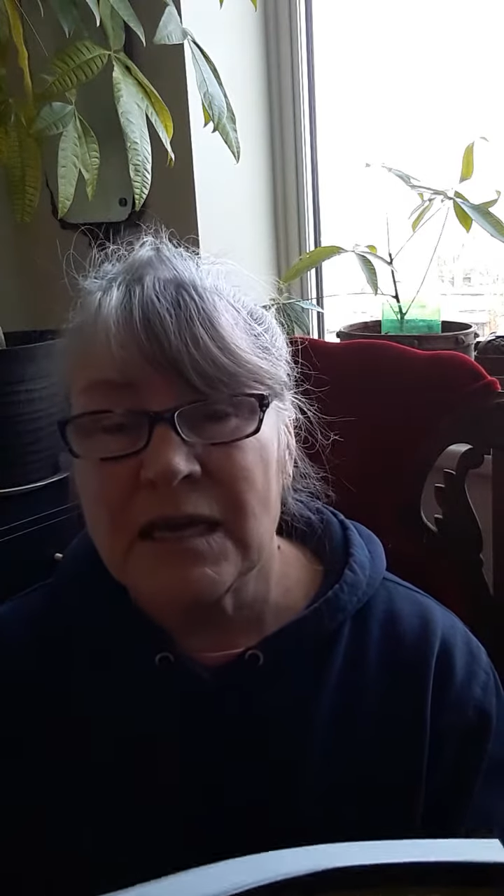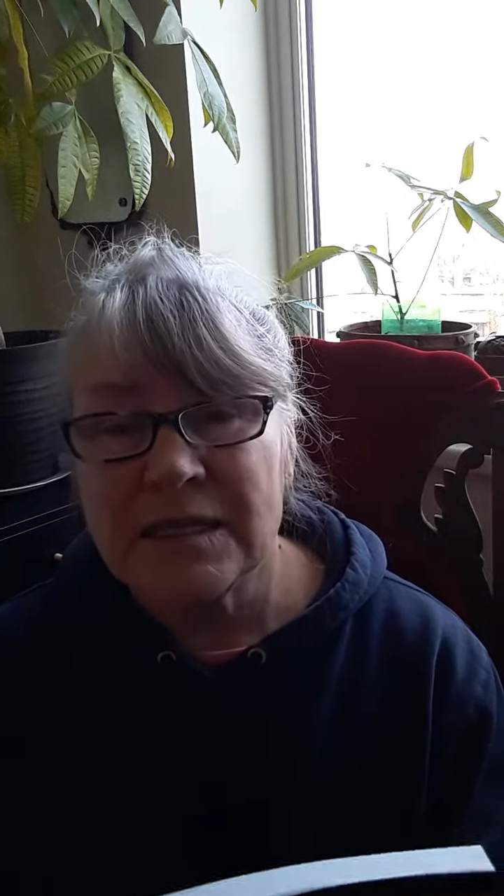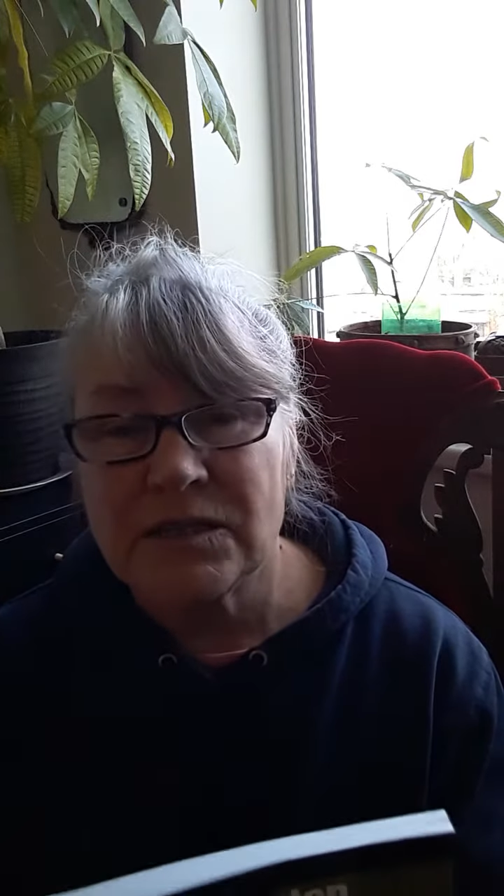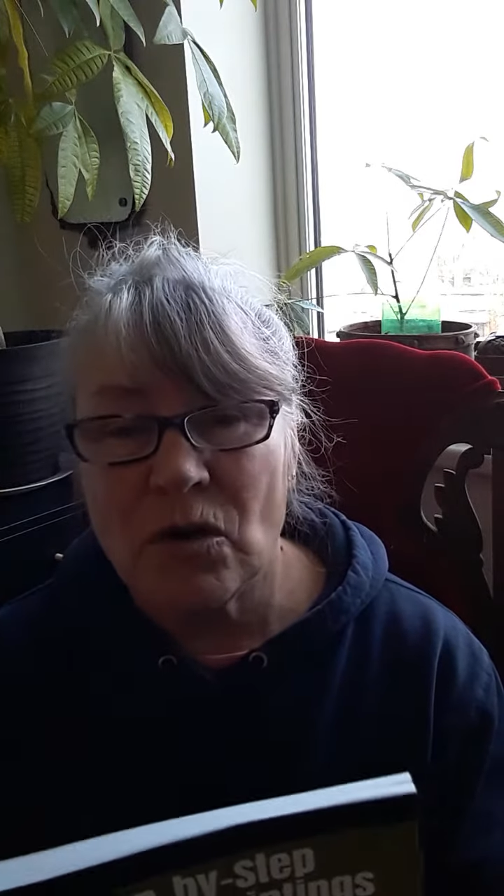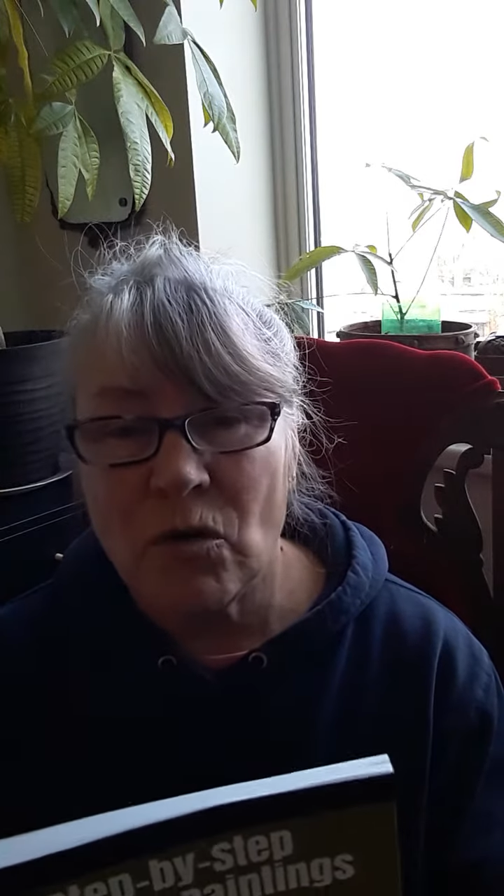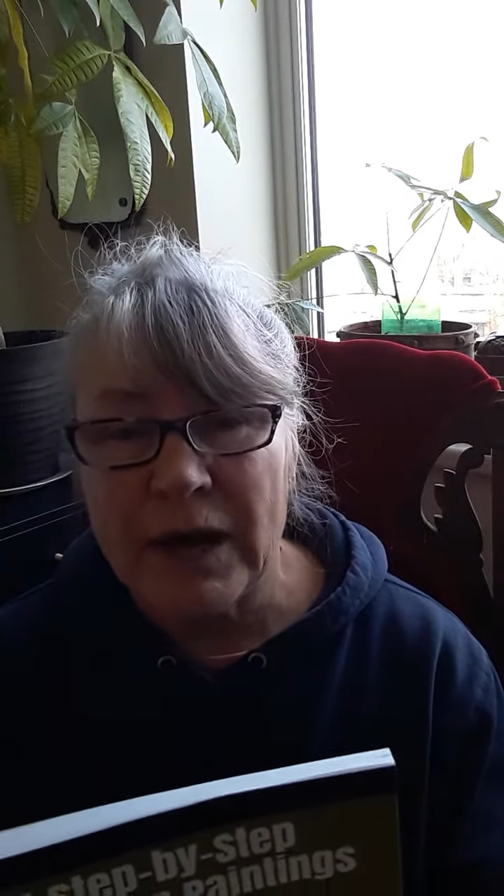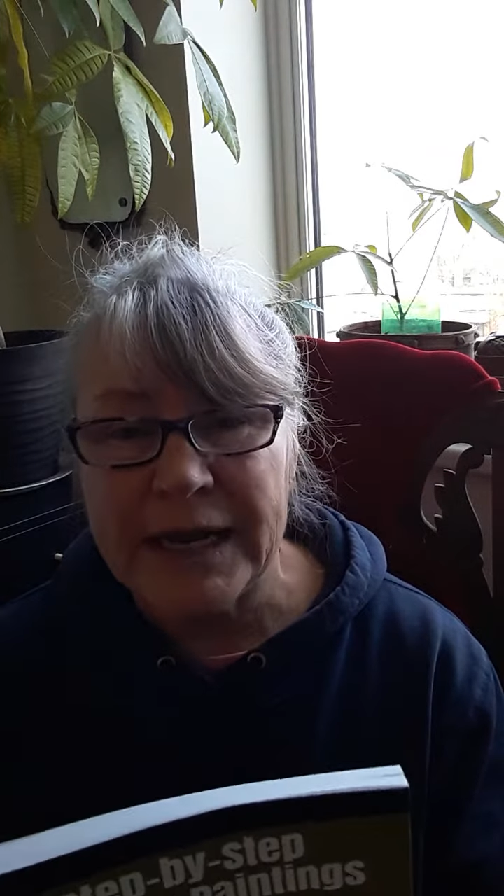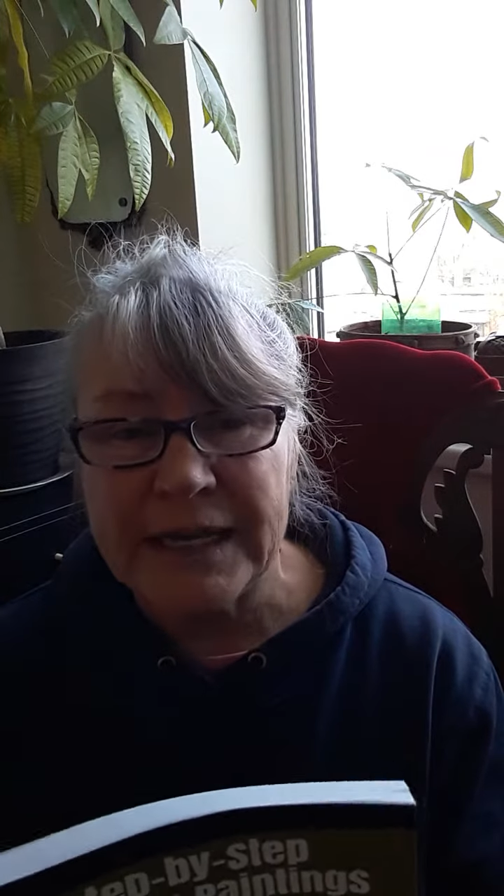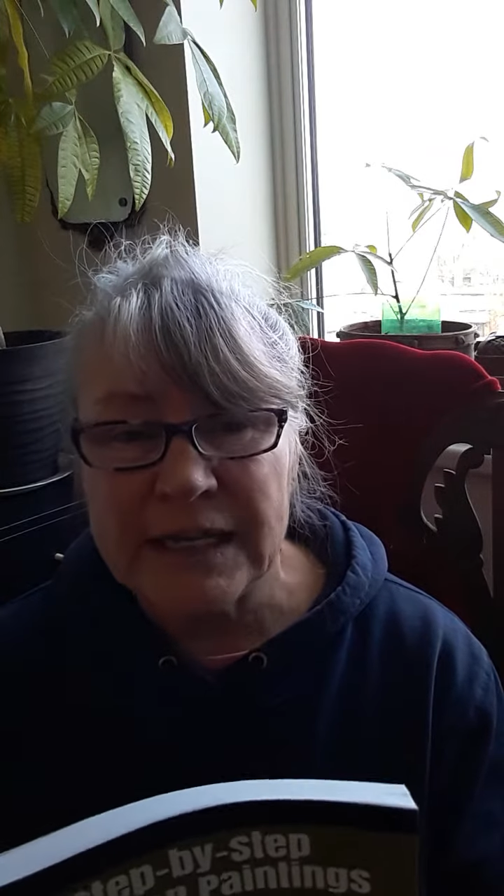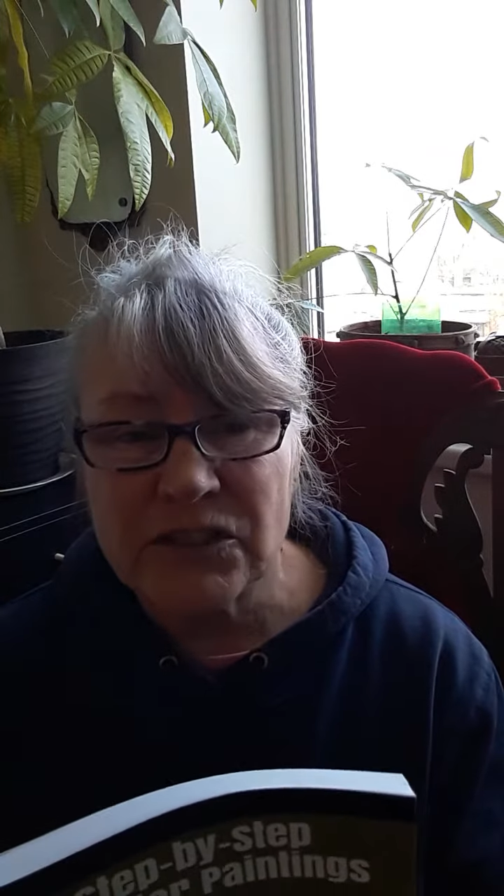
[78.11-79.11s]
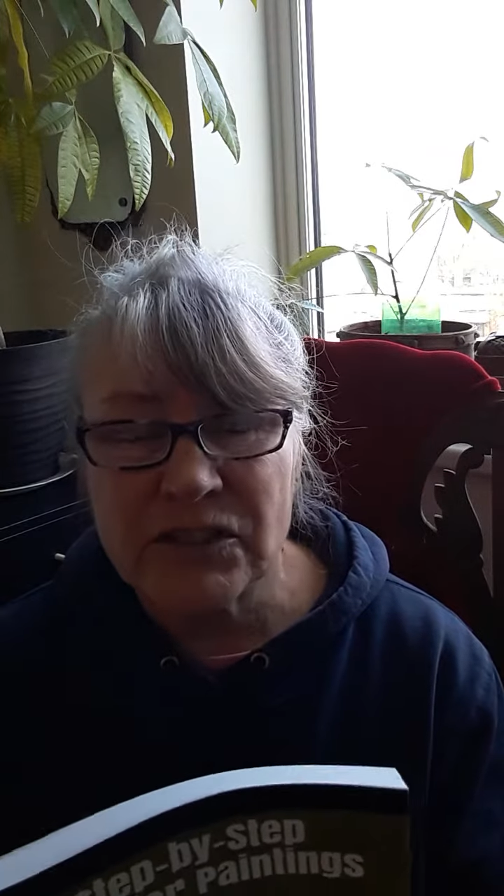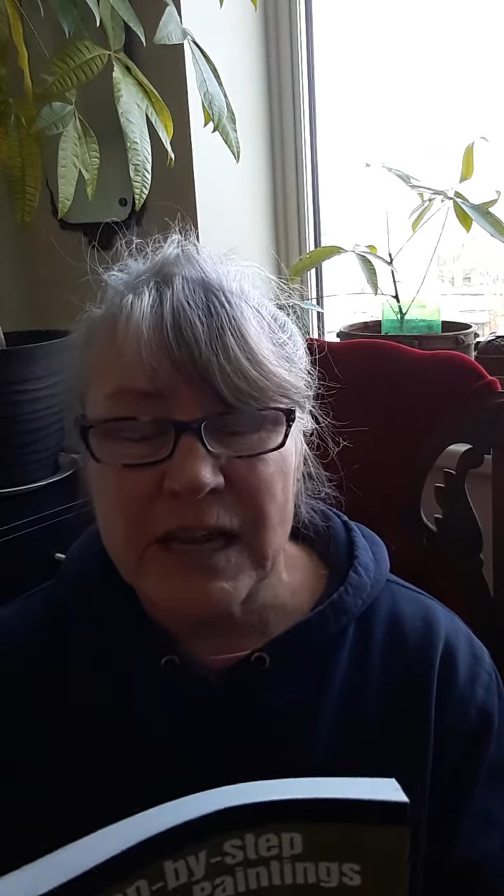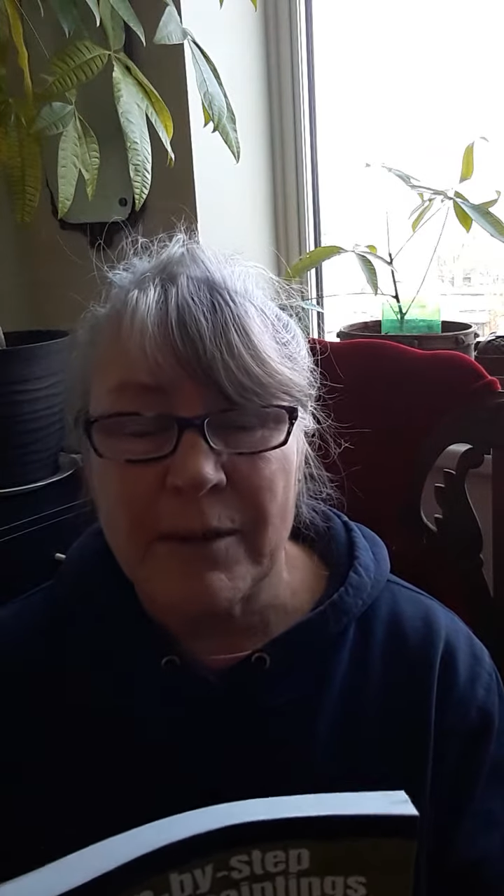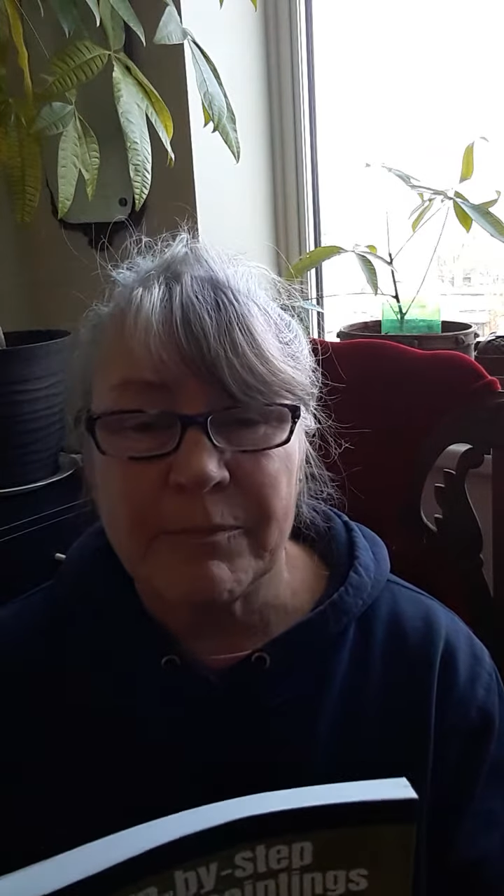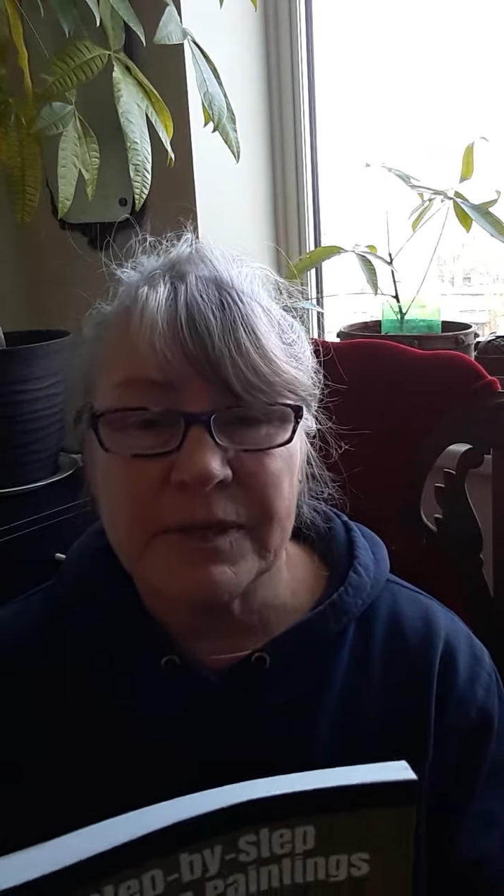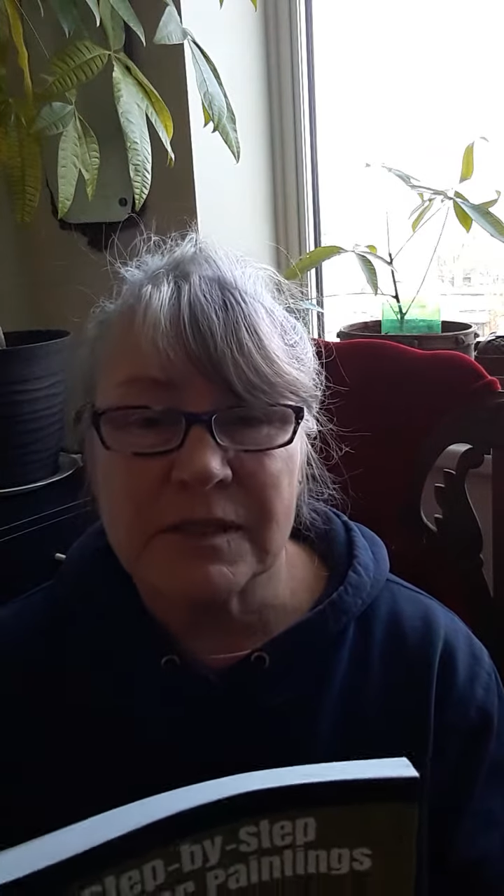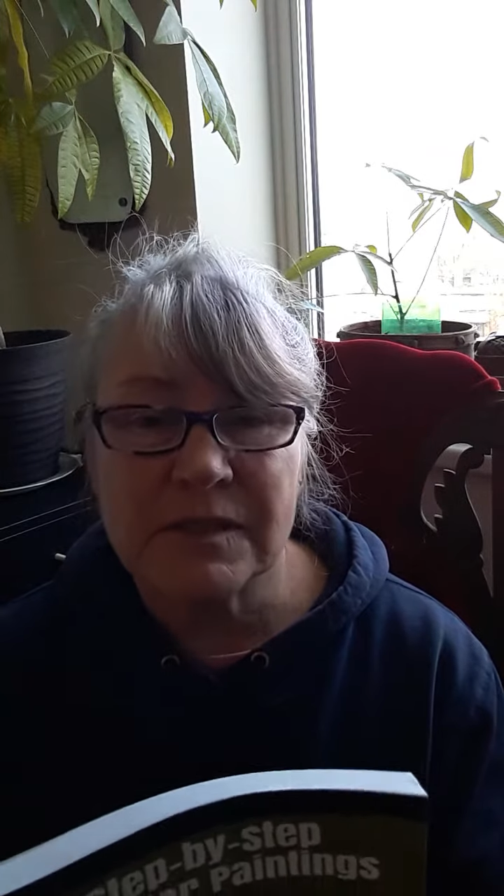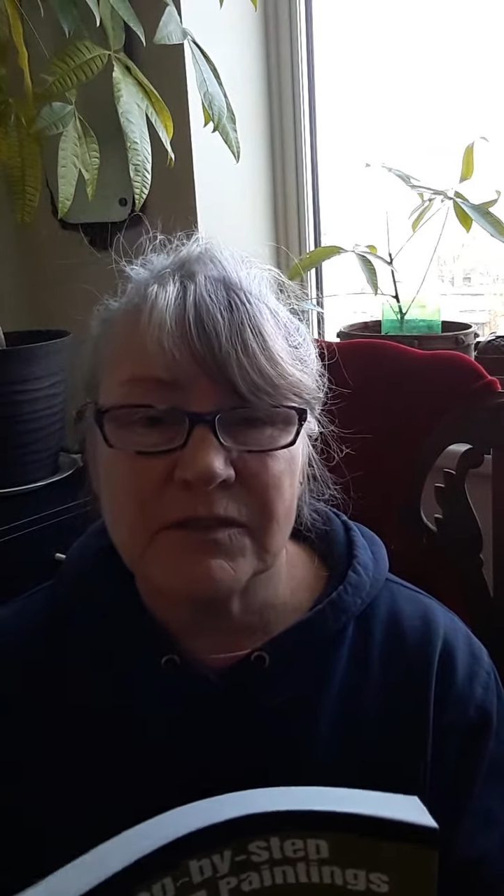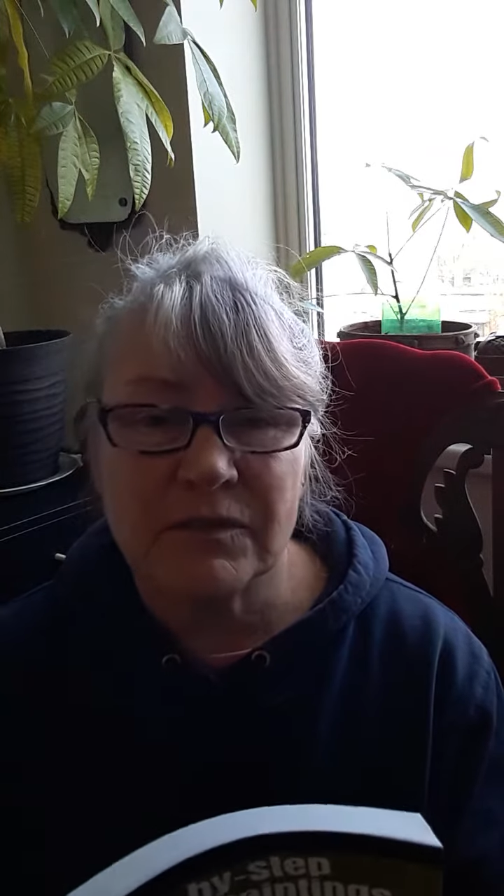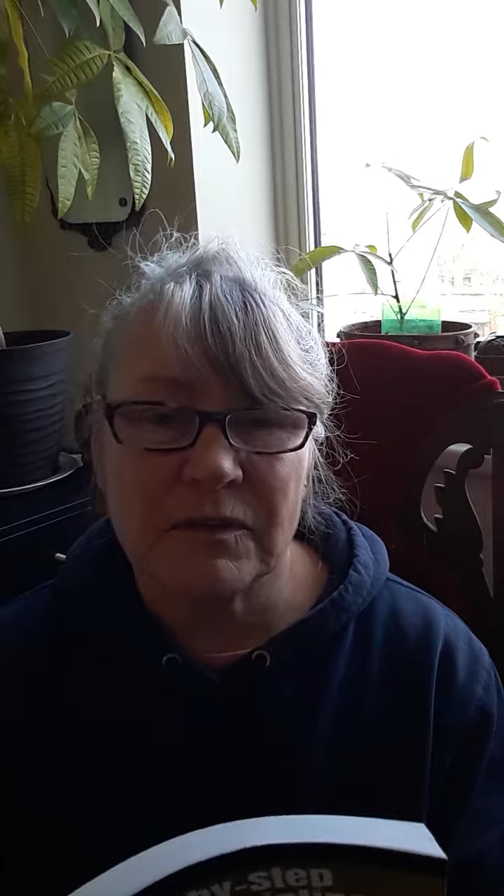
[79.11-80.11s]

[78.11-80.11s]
So, and each step is